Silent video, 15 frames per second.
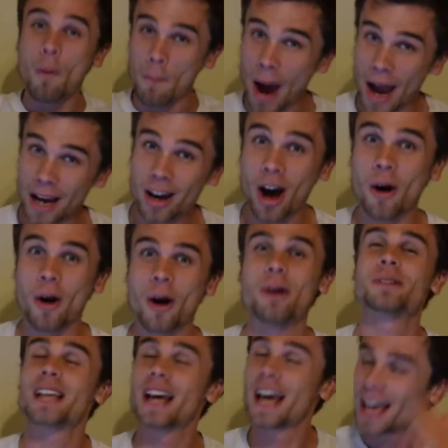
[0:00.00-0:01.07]
my
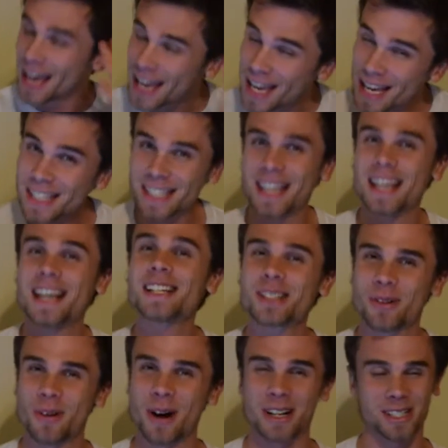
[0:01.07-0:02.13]
co-host, his
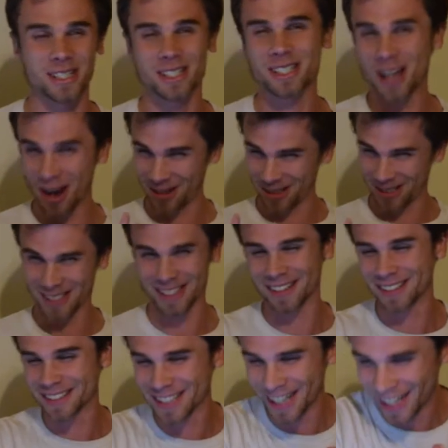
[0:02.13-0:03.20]
questions.
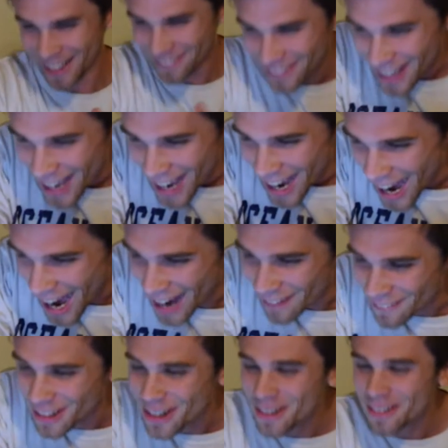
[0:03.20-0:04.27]
Sorry, Tom.
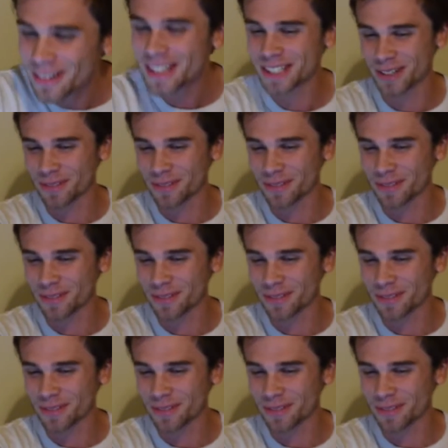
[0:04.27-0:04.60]
Who is your